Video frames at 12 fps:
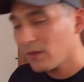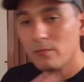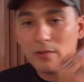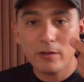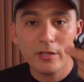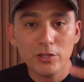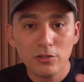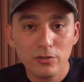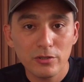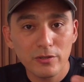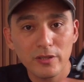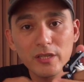We already
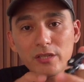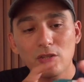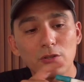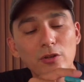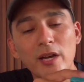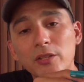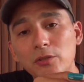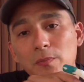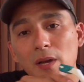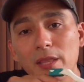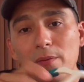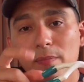showed you this, although I had to
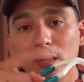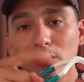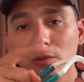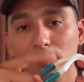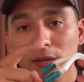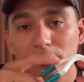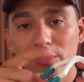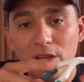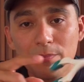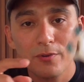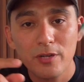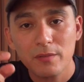buy the mouth mount
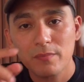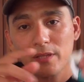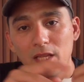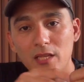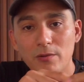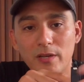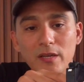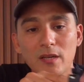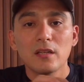separate, but anyway,